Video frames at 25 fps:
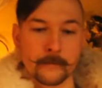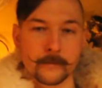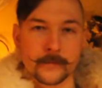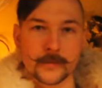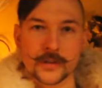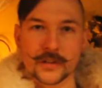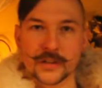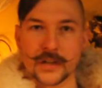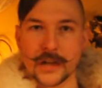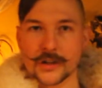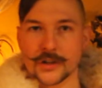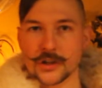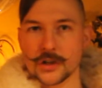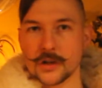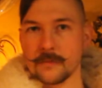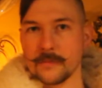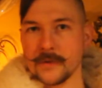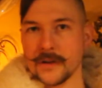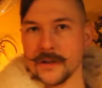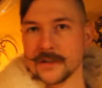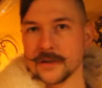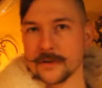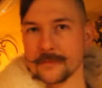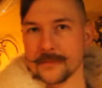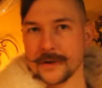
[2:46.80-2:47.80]
session
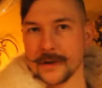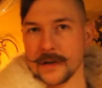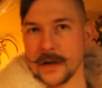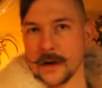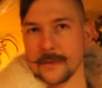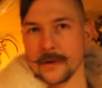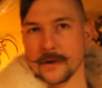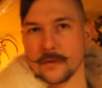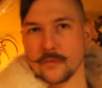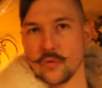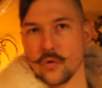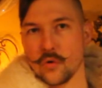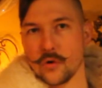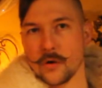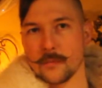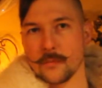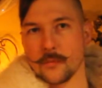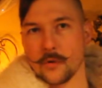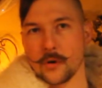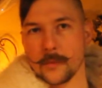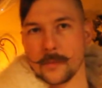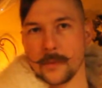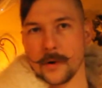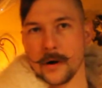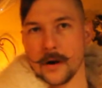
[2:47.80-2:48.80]
meads are becoming more and
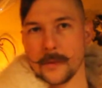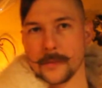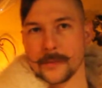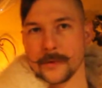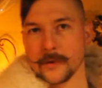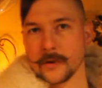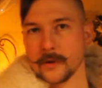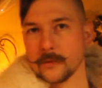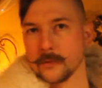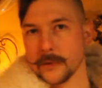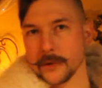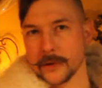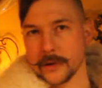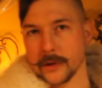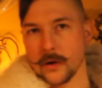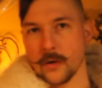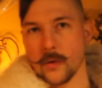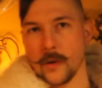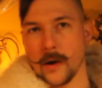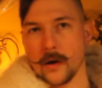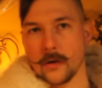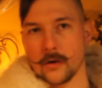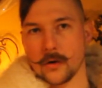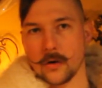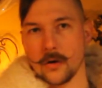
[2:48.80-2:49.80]
more popular with low
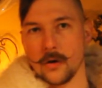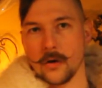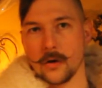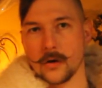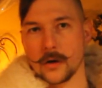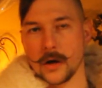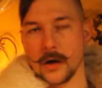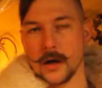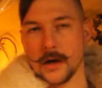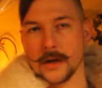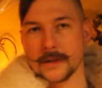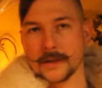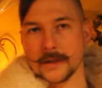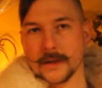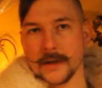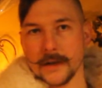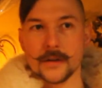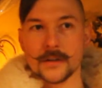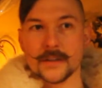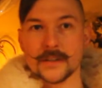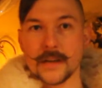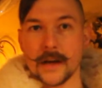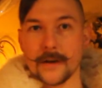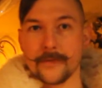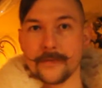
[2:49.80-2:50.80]
alcohol content.
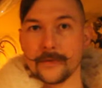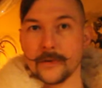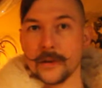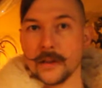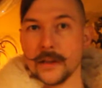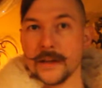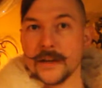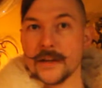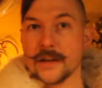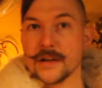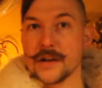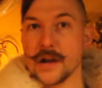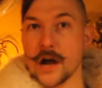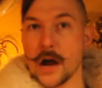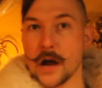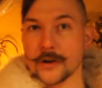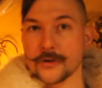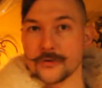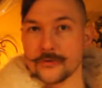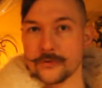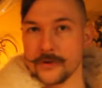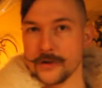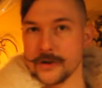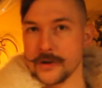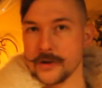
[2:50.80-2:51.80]
Definitely not
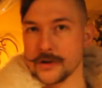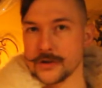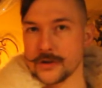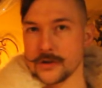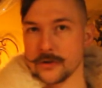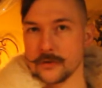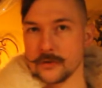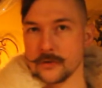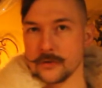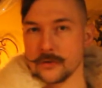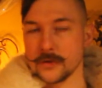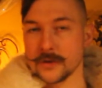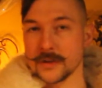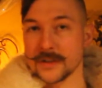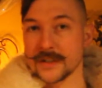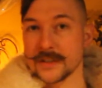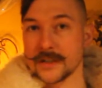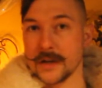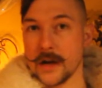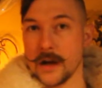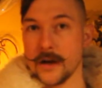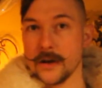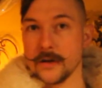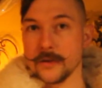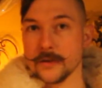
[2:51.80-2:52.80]
traditional
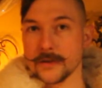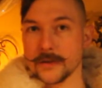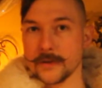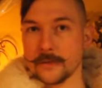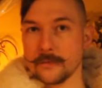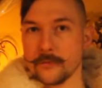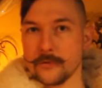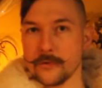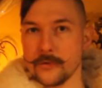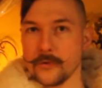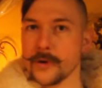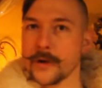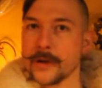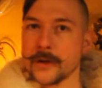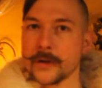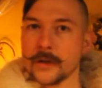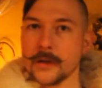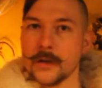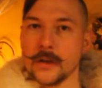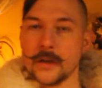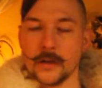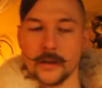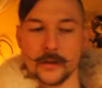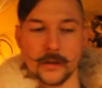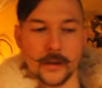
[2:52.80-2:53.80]
styles of brewing,
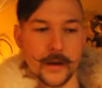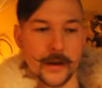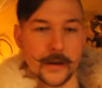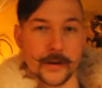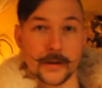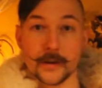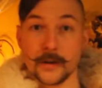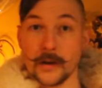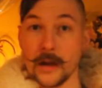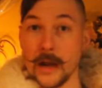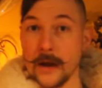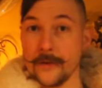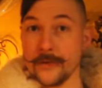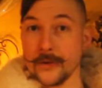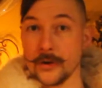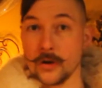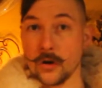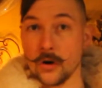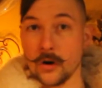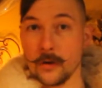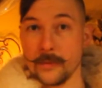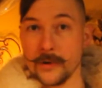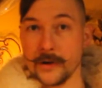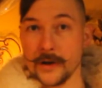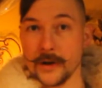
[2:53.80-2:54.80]
like having
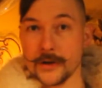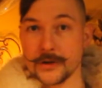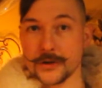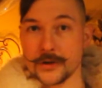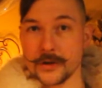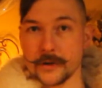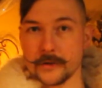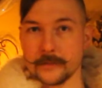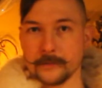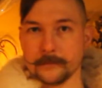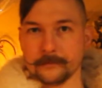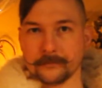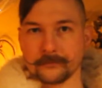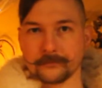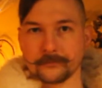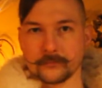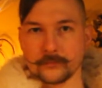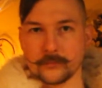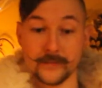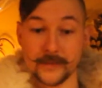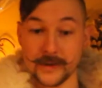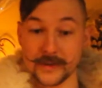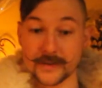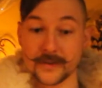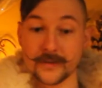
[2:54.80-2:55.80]
carbonation.
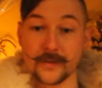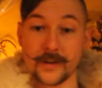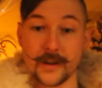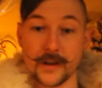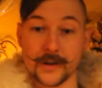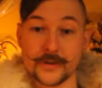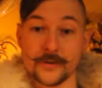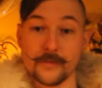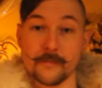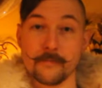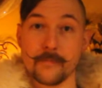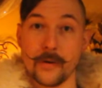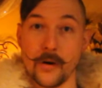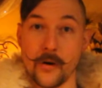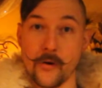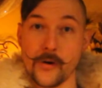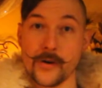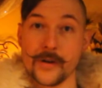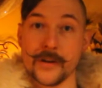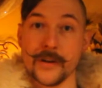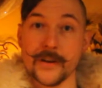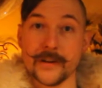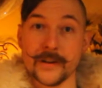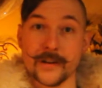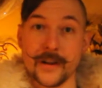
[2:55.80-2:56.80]
This will get you
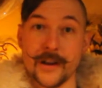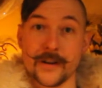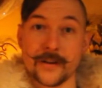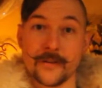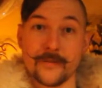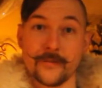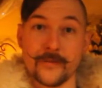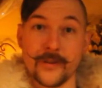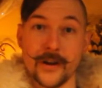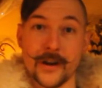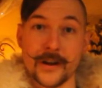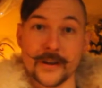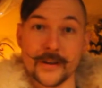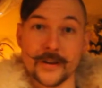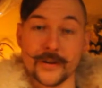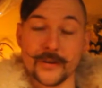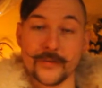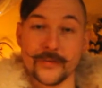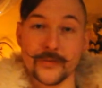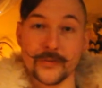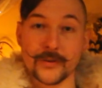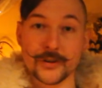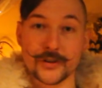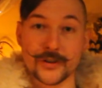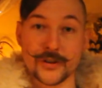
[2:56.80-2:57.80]
partying like a Viking
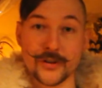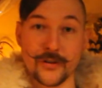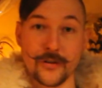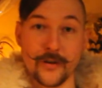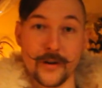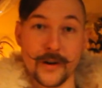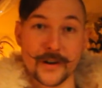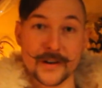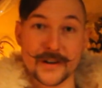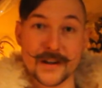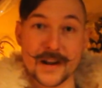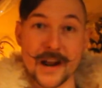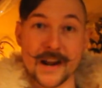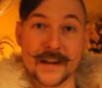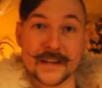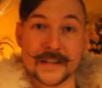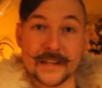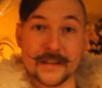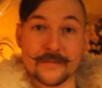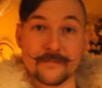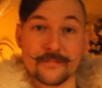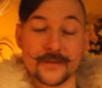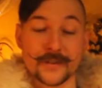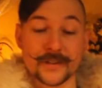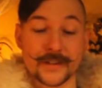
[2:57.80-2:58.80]
for sure. At
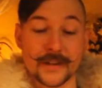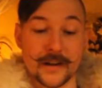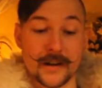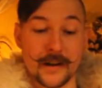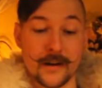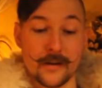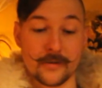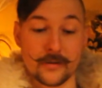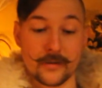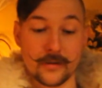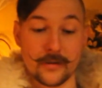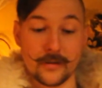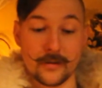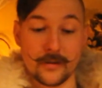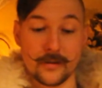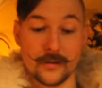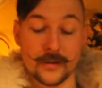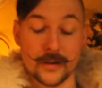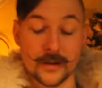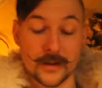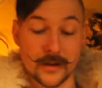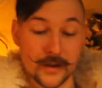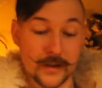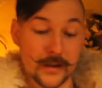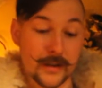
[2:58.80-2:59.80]
19%
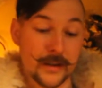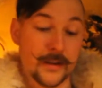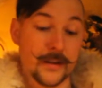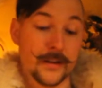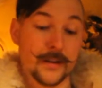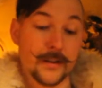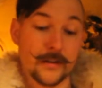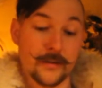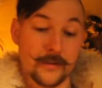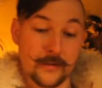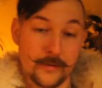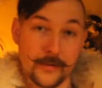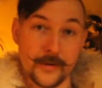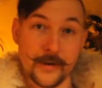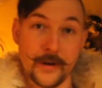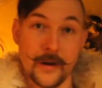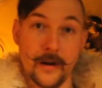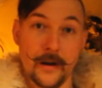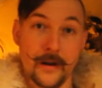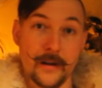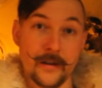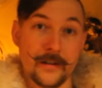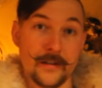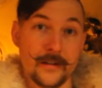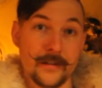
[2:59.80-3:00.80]
alcohol, oh yeah.